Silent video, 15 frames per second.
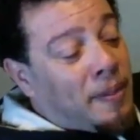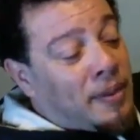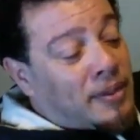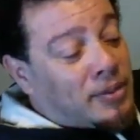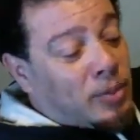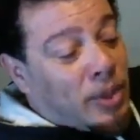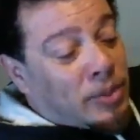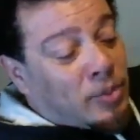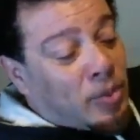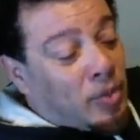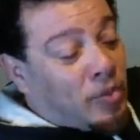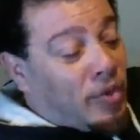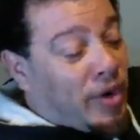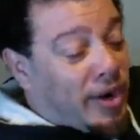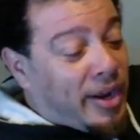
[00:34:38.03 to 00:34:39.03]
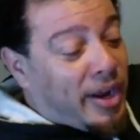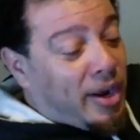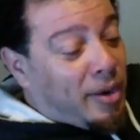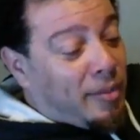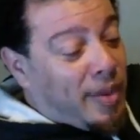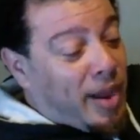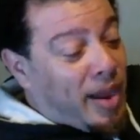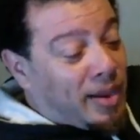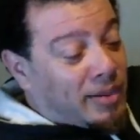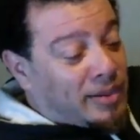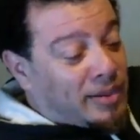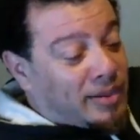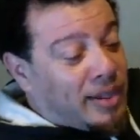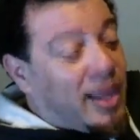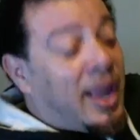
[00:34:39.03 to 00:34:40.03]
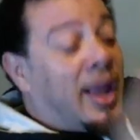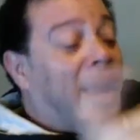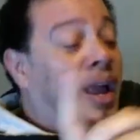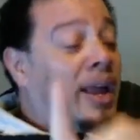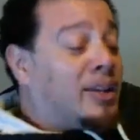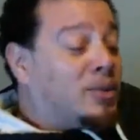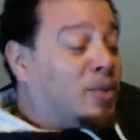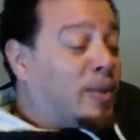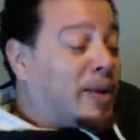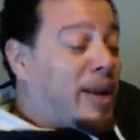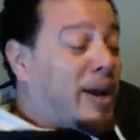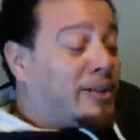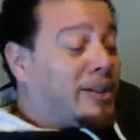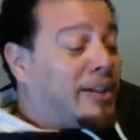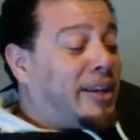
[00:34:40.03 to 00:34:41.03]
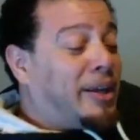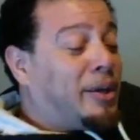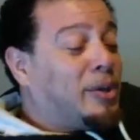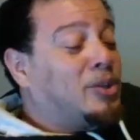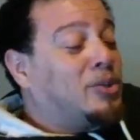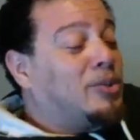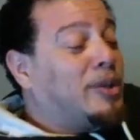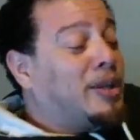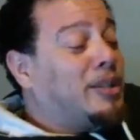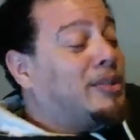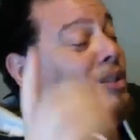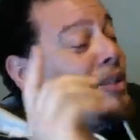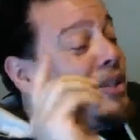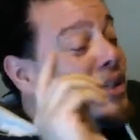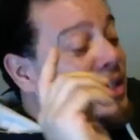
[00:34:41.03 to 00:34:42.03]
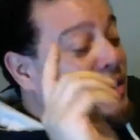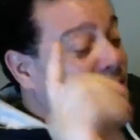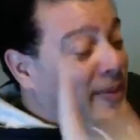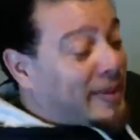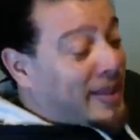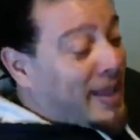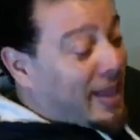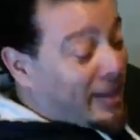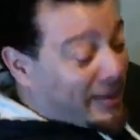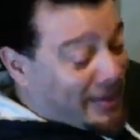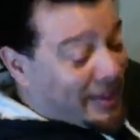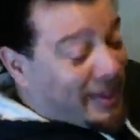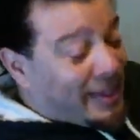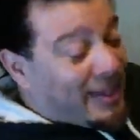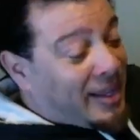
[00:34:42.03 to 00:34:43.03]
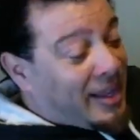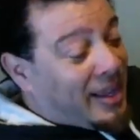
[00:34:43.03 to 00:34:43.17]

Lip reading: It's without the rear gearbox. It's without the kill switch. It's without the